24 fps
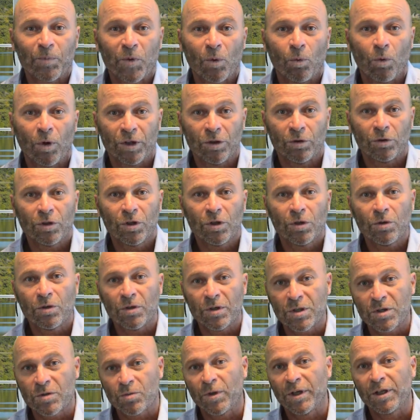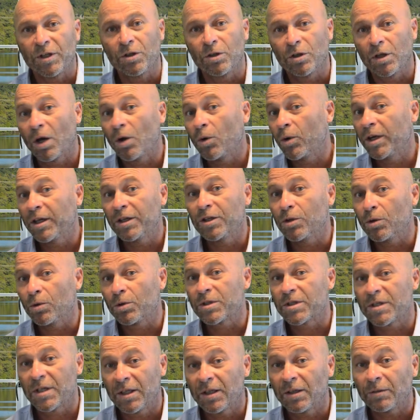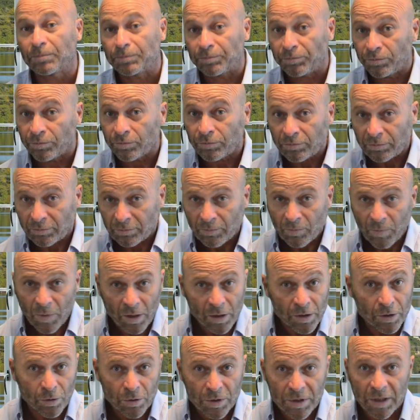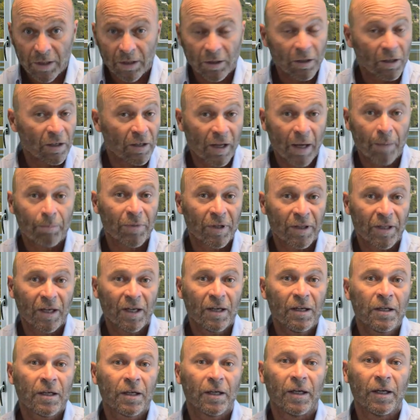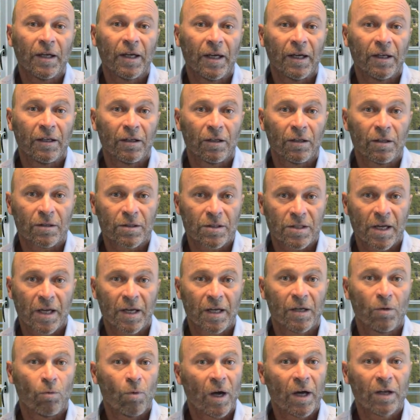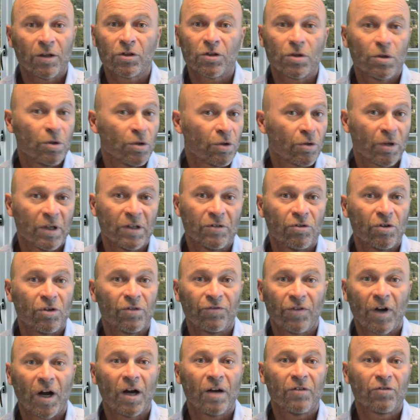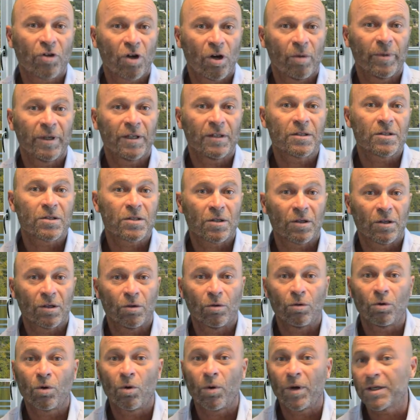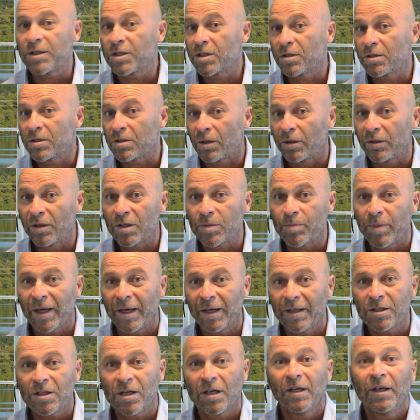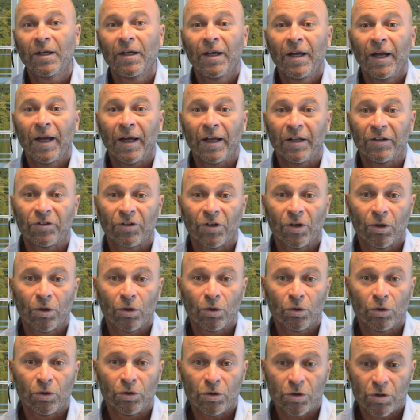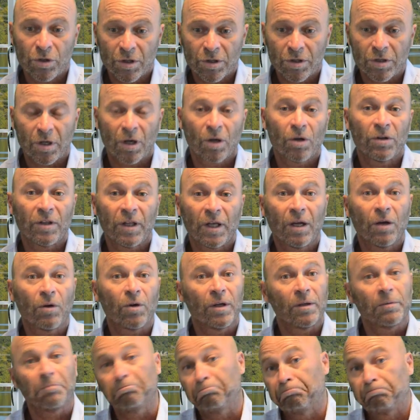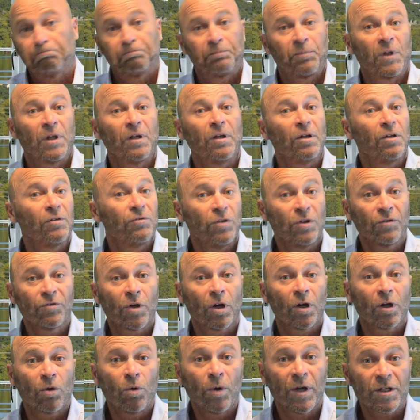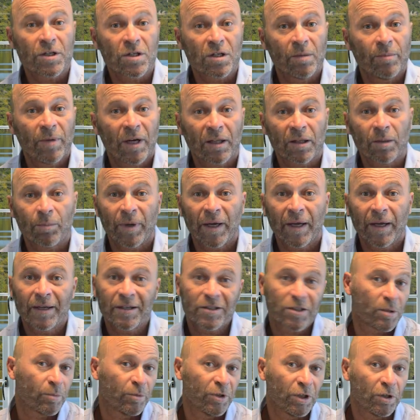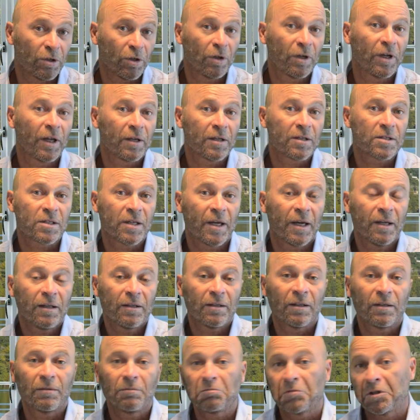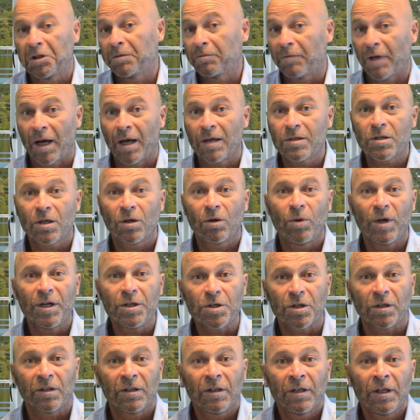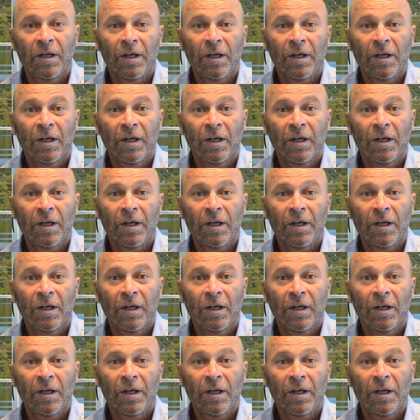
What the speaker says: what you'll do is when you go in, you'll see it. You'll see a little number there, and it'll say 1, 2, 3, 4, 5 comments or questions on this page. And so you just go there, and if you've got a question about the page, something you don't understand, then ask a question.